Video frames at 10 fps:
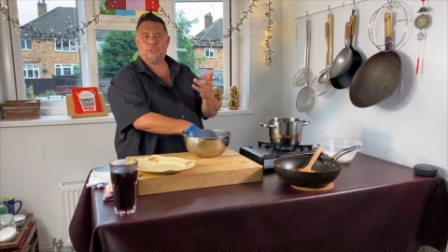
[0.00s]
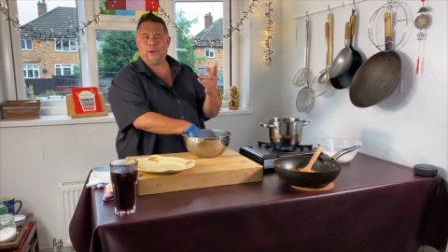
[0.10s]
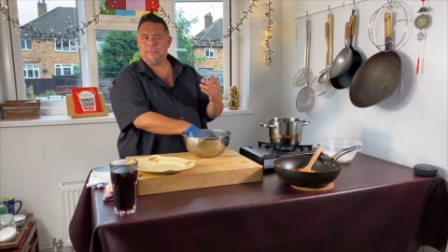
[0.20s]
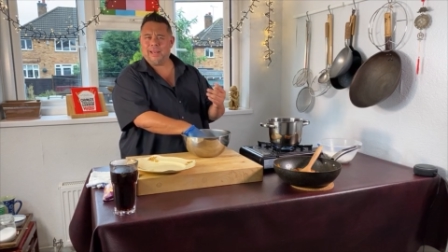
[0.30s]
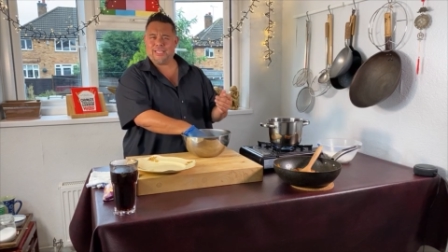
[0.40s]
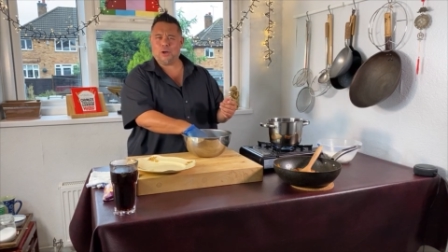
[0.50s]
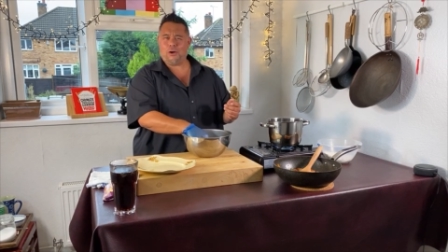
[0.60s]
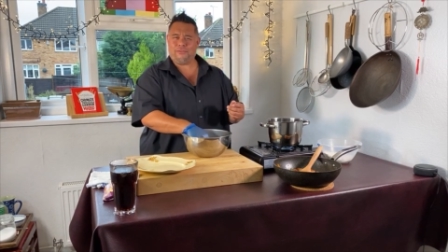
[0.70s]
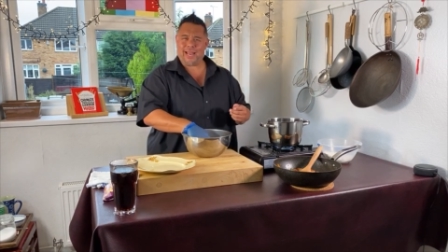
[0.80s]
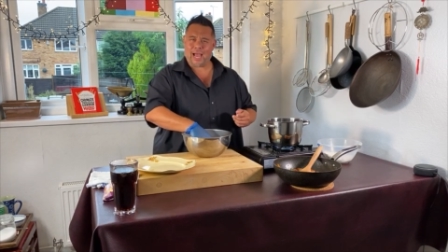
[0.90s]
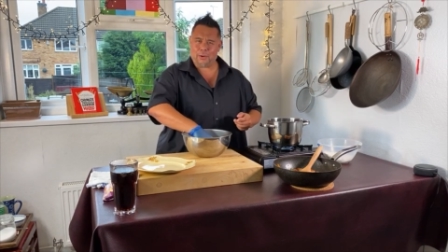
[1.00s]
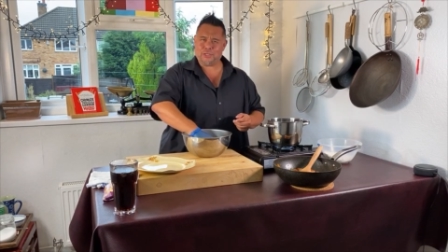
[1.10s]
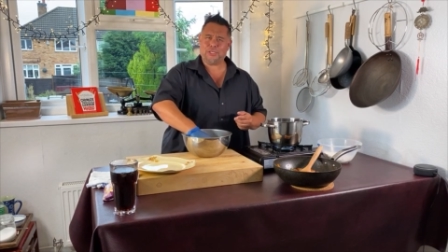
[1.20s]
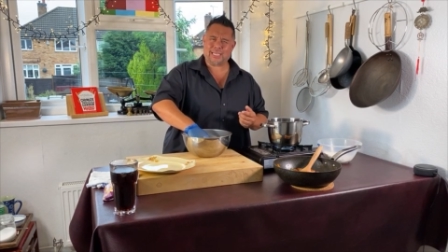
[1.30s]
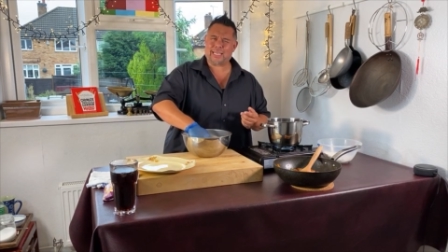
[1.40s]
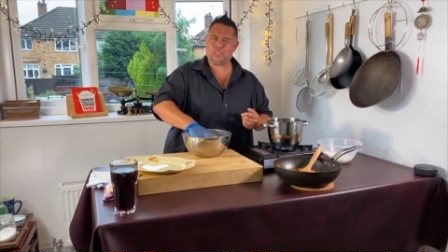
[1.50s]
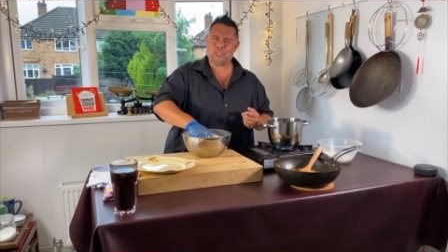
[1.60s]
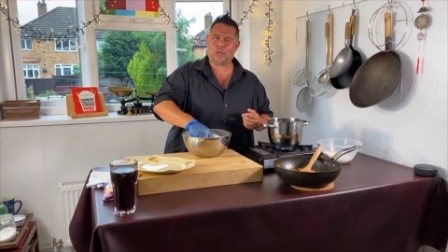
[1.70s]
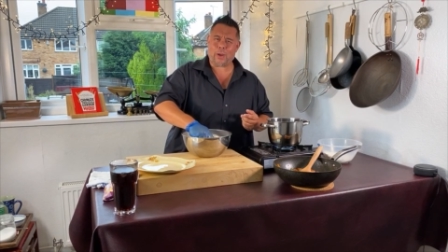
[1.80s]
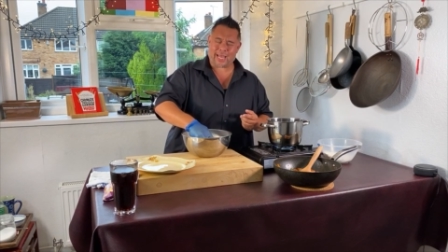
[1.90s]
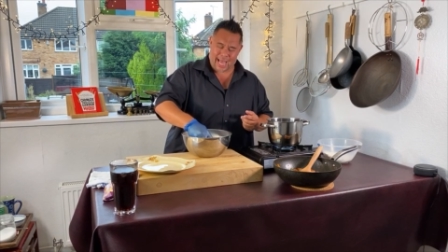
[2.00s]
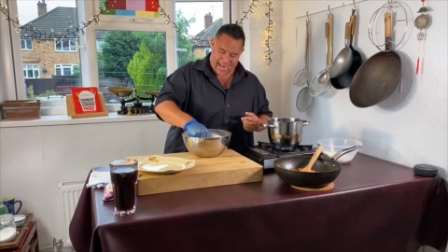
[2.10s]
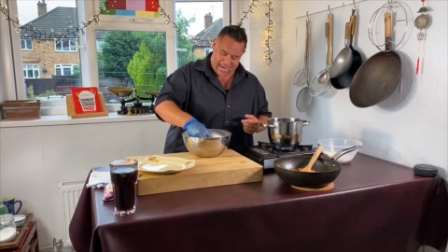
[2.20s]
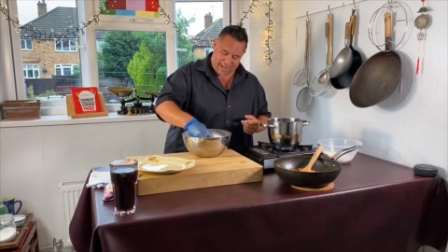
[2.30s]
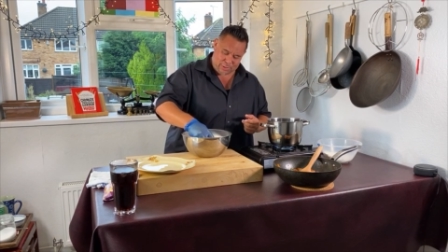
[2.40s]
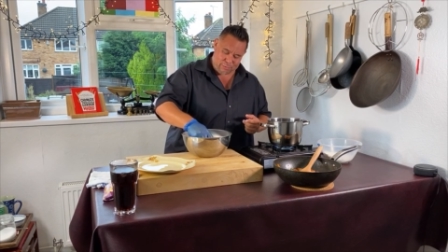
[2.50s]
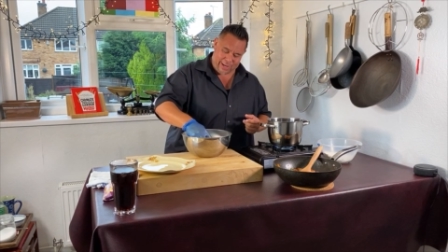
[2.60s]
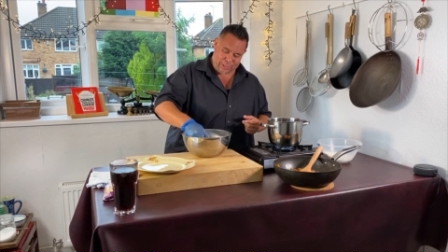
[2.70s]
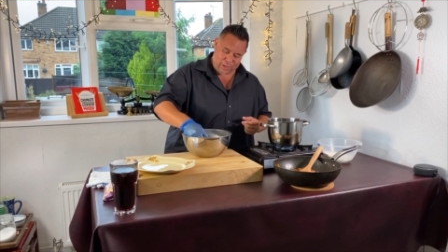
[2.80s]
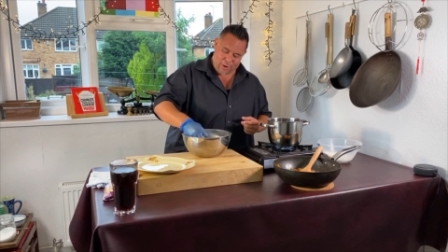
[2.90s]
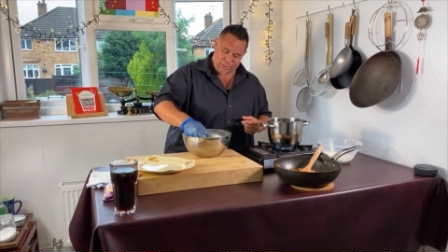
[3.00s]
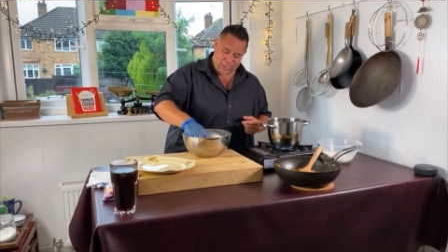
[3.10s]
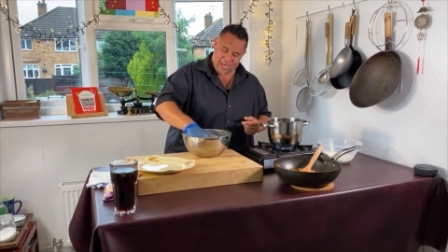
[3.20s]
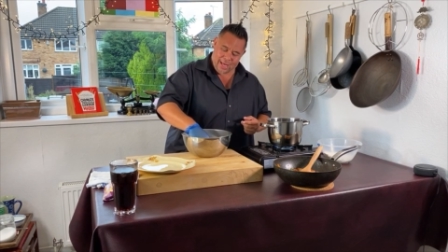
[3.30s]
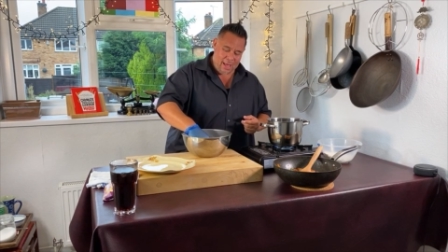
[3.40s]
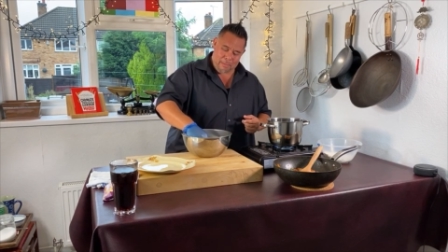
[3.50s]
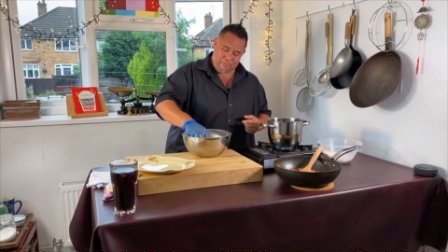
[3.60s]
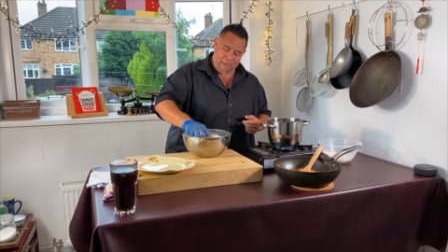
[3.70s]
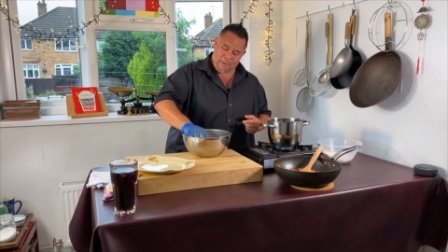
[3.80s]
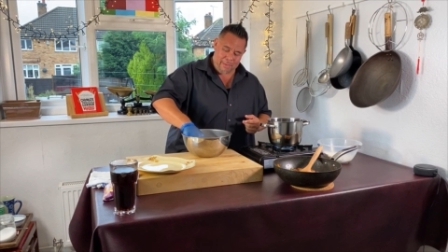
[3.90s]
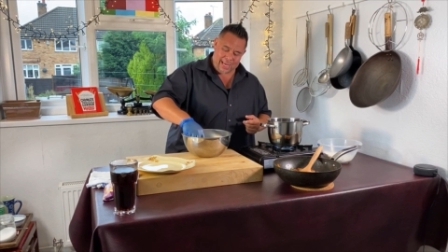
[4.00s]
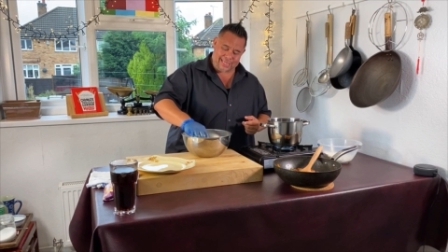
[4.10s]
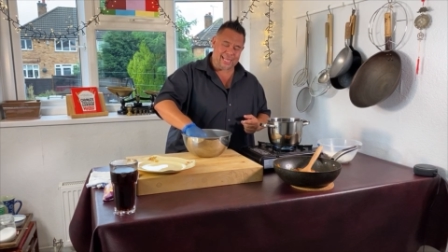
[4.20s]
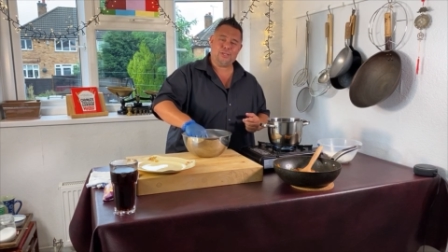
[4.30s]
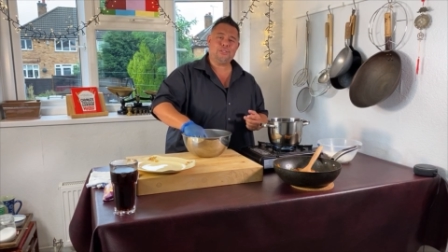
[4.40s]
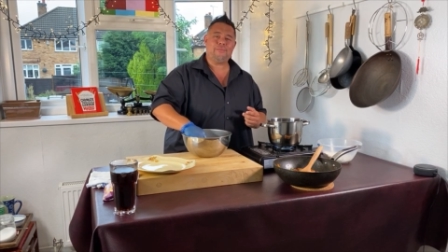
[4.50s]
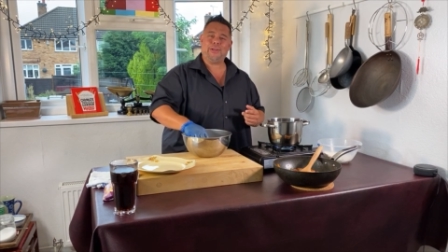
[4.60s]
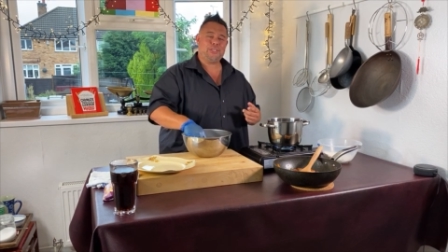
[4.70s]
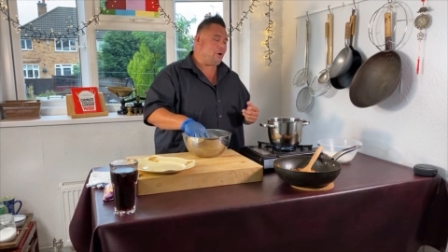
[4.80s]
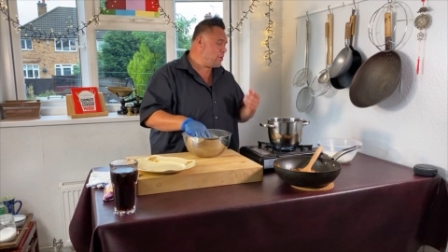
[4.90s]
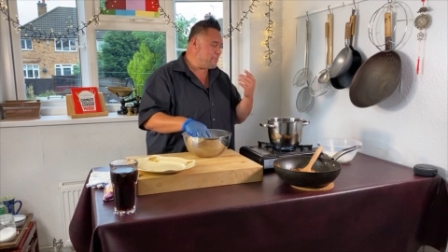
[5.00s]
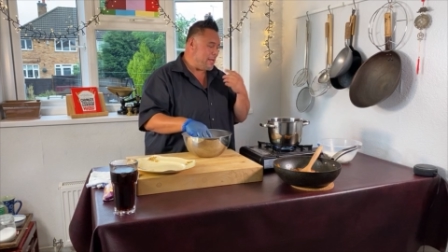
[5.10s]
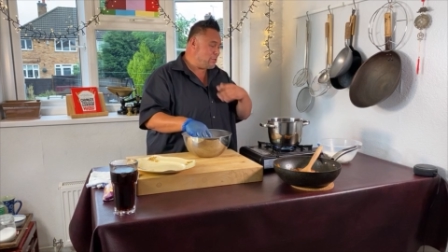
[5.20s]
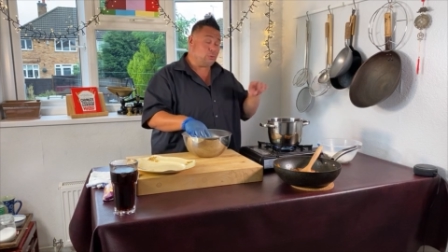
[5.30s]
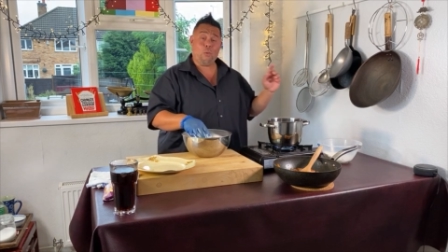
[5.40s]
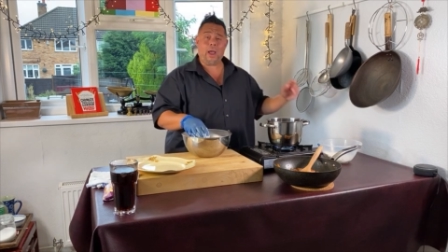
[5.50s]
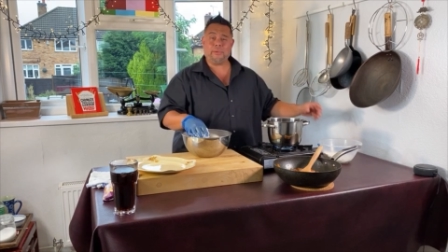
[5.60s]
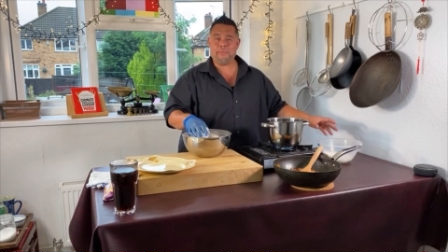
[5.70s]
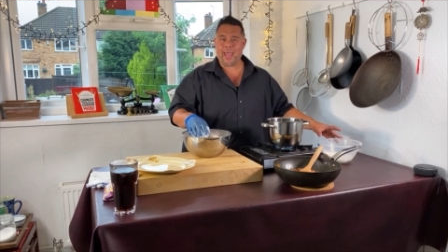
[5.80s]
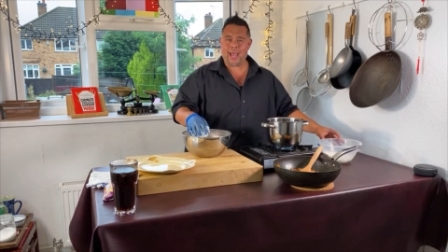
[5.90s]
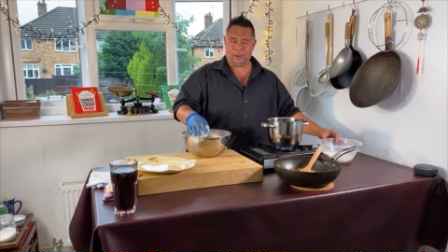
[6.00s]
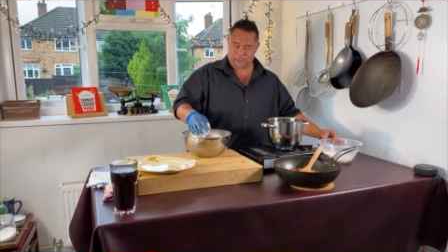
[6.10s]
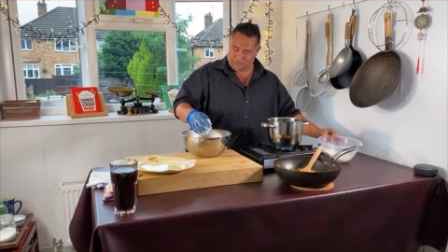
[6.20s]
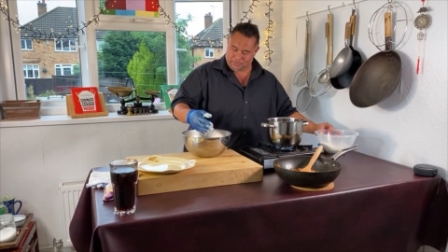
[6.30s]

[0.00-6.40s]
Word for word: 20 minutes, half an hour, just, just a quick cat nap to recharge problem is, it doesn't recharge me, it just wipes me out.